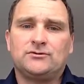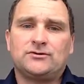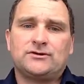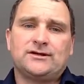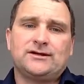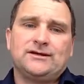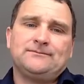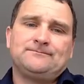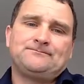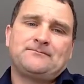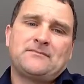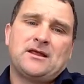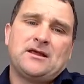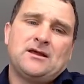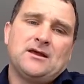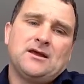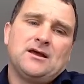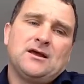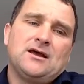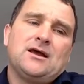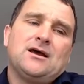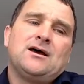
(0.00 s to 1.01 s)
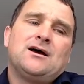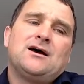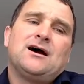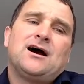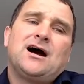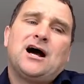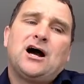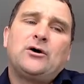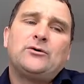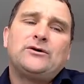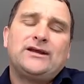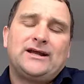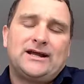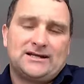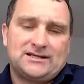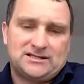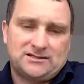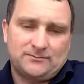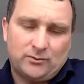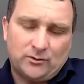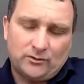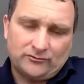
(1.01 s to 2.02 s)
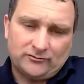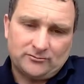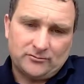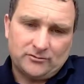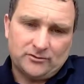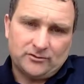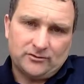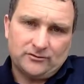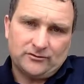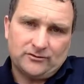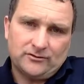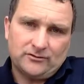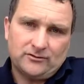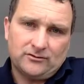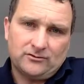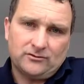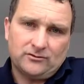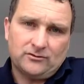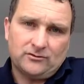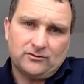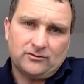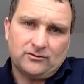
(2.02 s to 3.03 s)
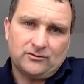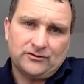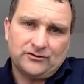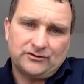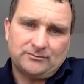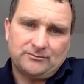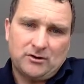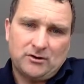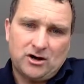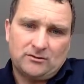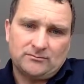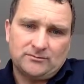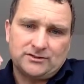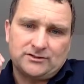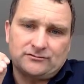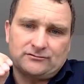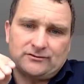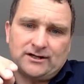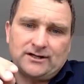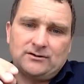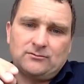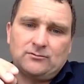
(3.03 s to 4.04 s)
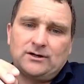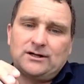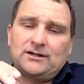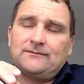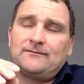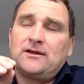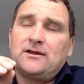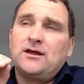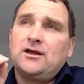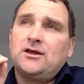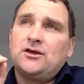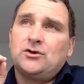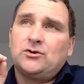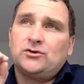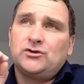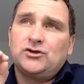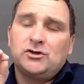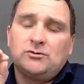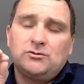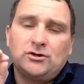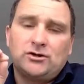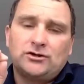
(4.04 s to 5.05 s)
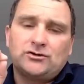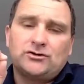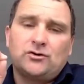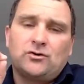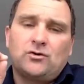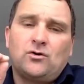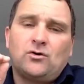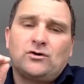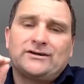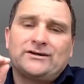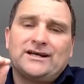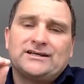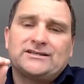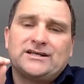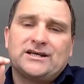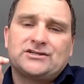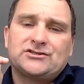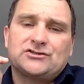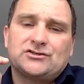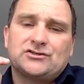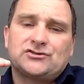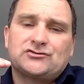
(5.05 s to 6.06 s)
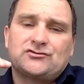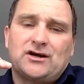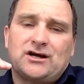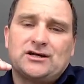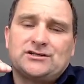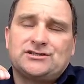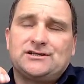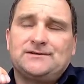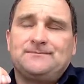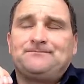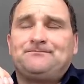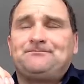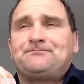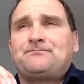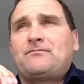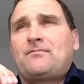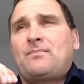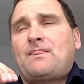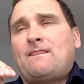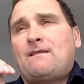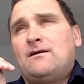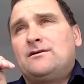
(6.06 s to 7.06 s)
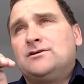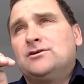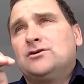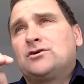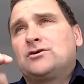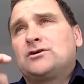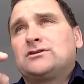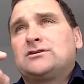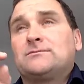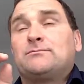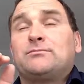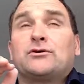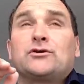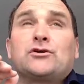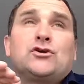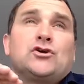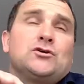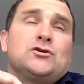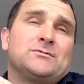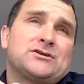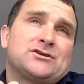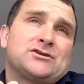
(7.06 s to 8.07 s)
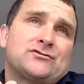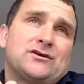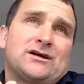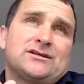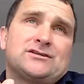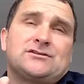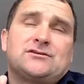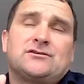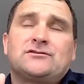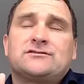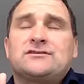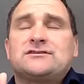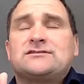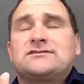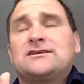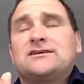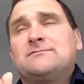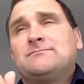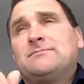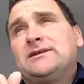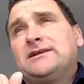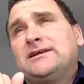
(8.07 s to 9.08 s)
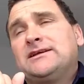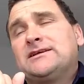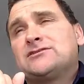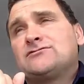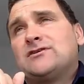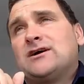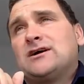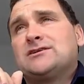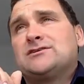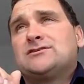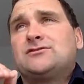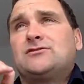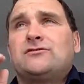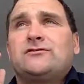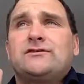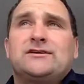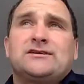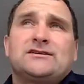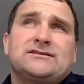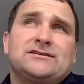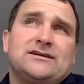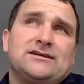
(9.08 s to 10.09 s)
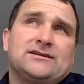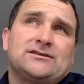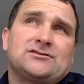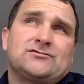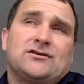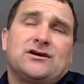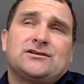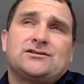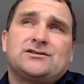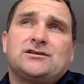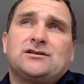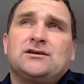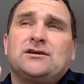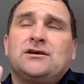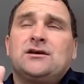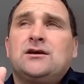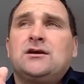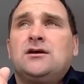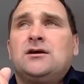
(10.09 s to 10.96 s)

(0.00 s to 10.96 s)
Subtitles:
Okay, how do you get support from other departments? Right. Well, you look at your organisational strategy, and you look at the procurement strategy or the sustainability strategy or the estate strategy.